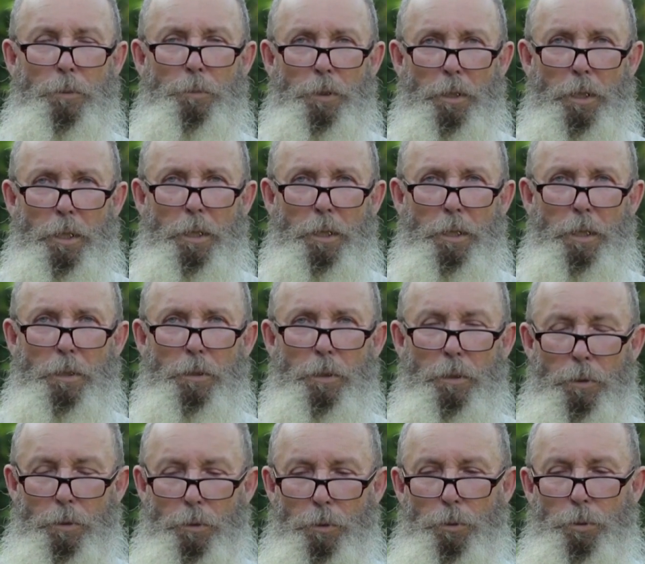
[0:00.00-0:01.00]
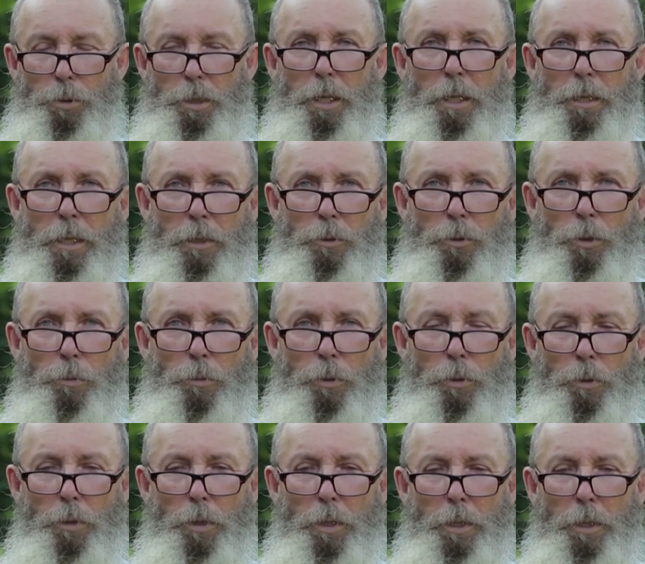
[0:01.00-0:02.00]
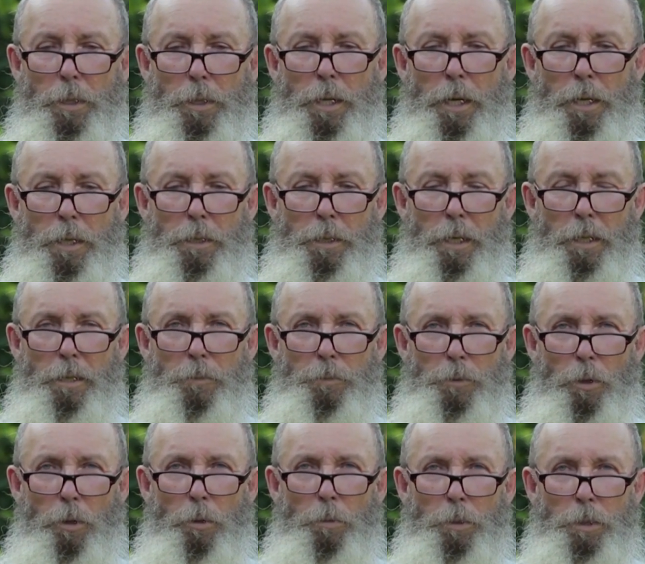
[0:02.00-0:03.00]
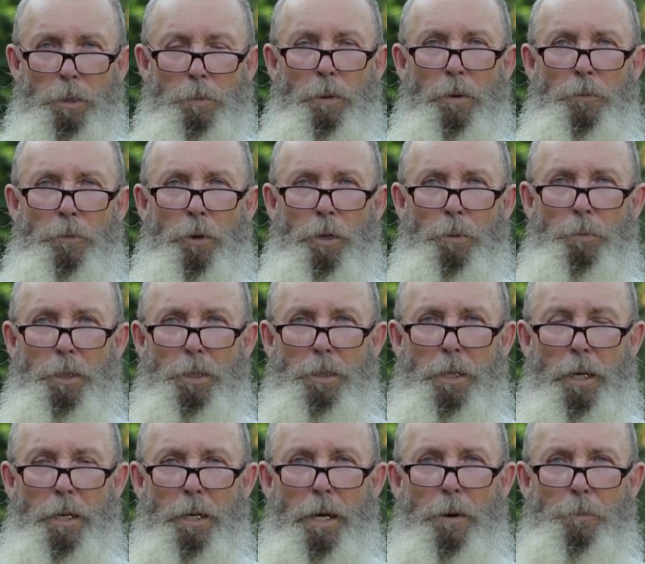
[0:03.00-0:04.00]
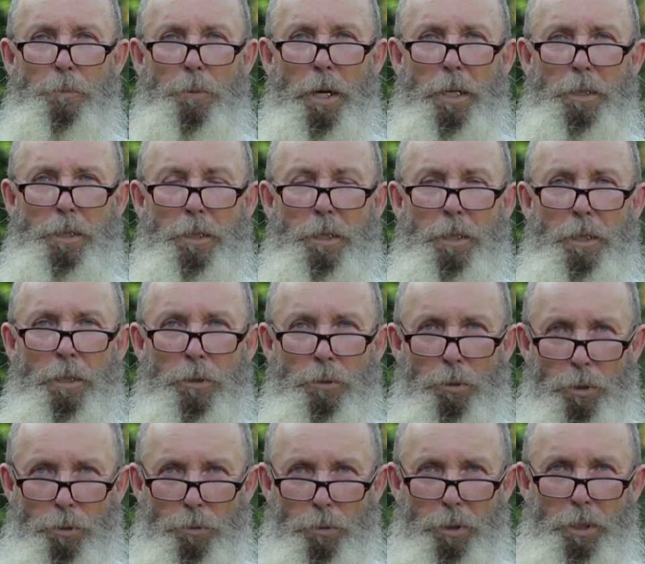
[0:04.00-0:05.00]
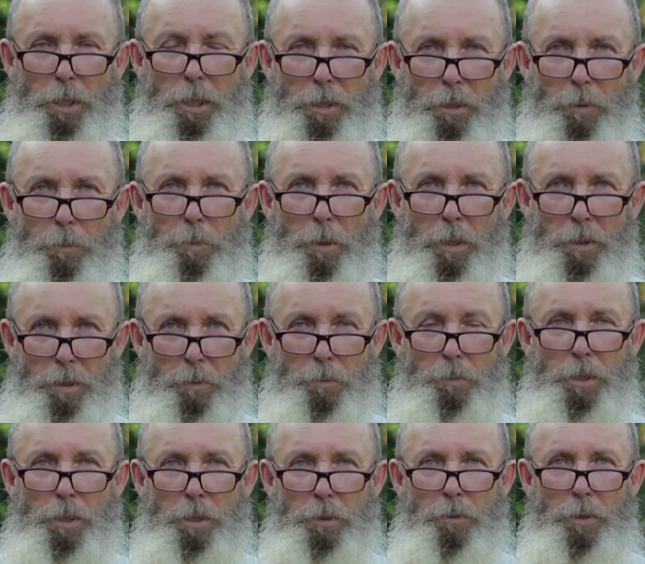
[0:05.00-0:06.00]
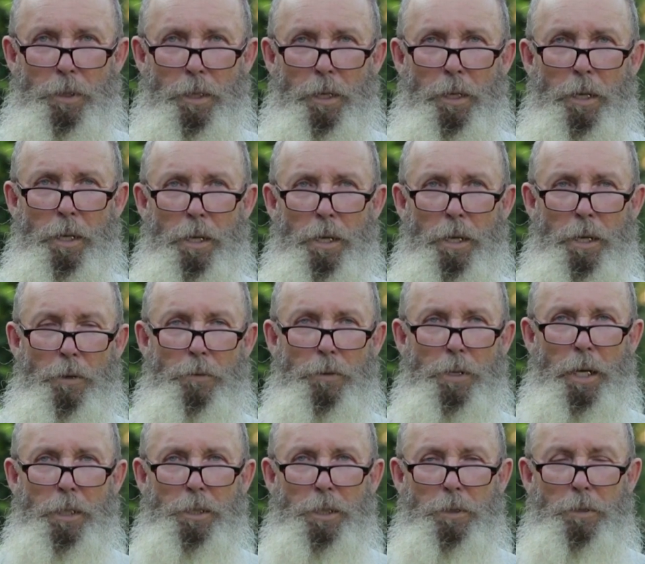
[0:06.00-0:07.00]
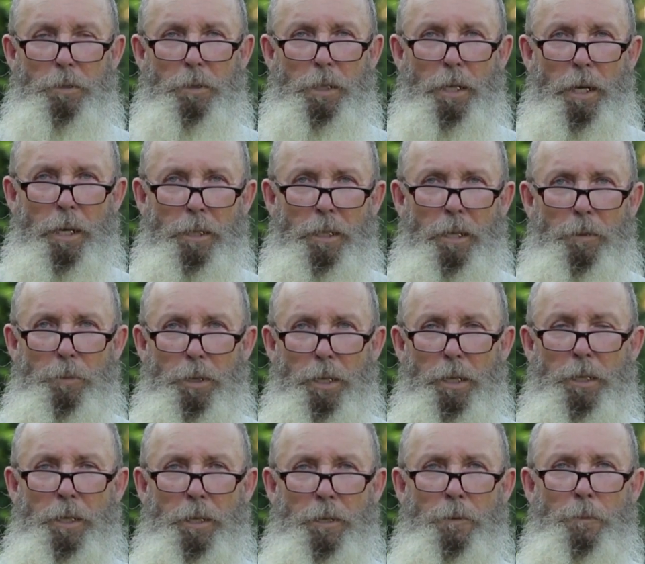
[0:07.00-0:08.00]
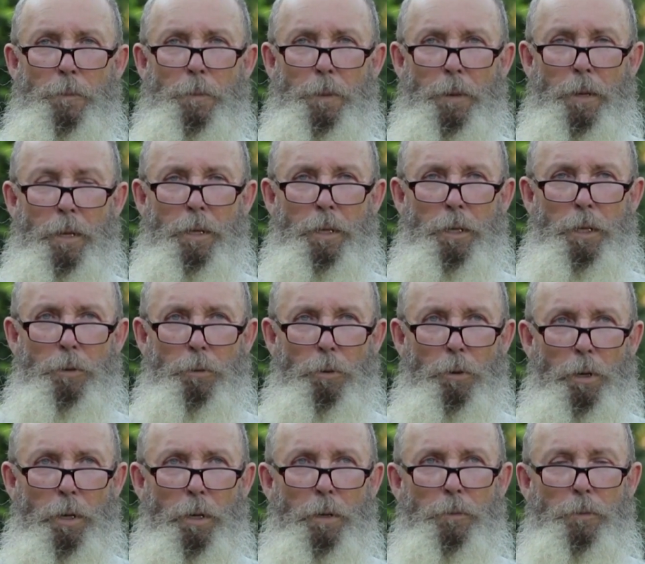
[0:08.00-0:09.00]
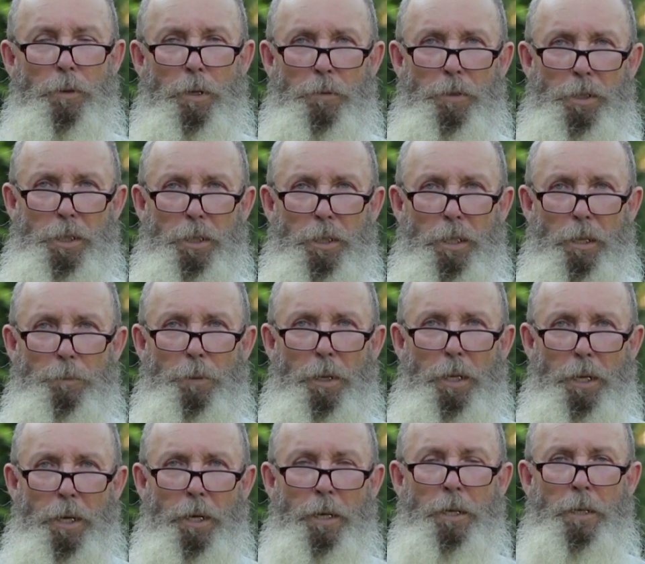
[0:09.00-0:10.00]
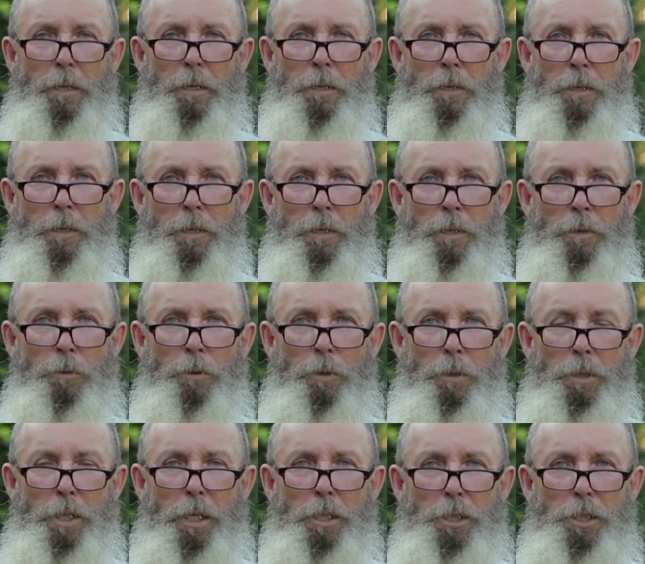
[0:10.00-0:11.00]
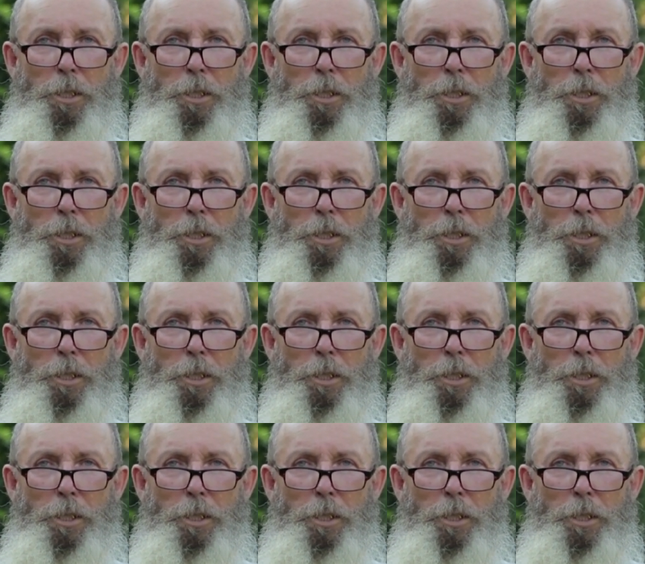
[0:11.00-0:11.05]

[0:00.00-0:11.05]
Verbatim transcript: as it was indeed dangerous, and to move it to some fields, to fertilize soil with, to plough it, and to solve the problem. I have no idea why that was not done. Knowing